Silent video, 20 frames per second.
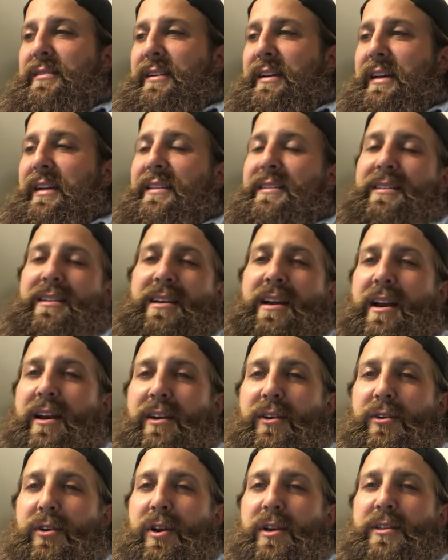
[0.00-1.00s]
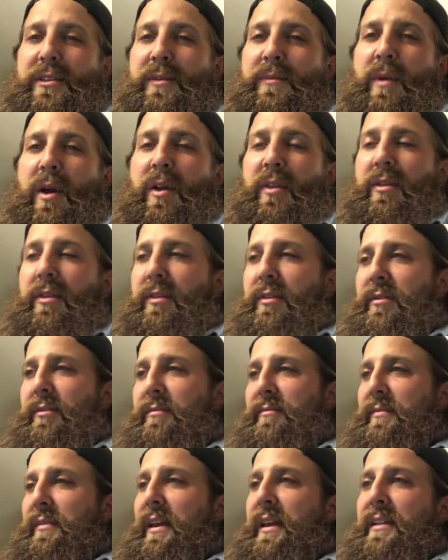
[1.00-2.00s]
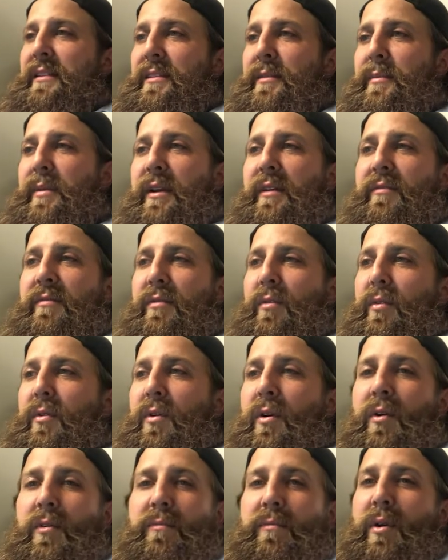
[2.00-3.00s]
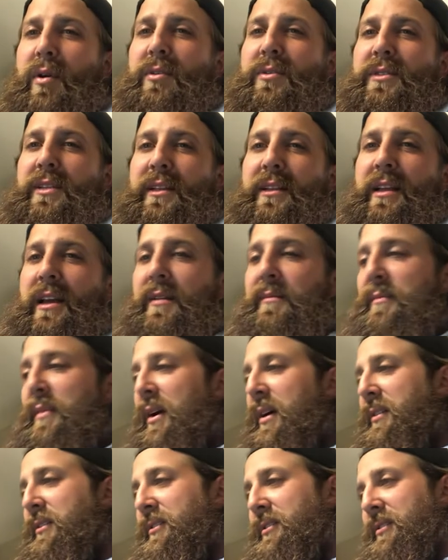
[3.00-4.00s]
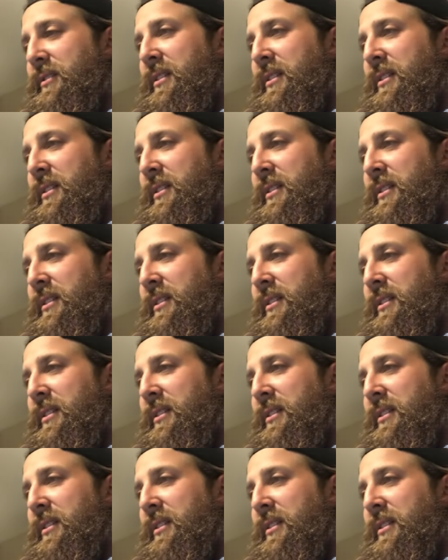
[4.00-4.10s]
It's not a crazy month, and the big 4 aren't posting that much.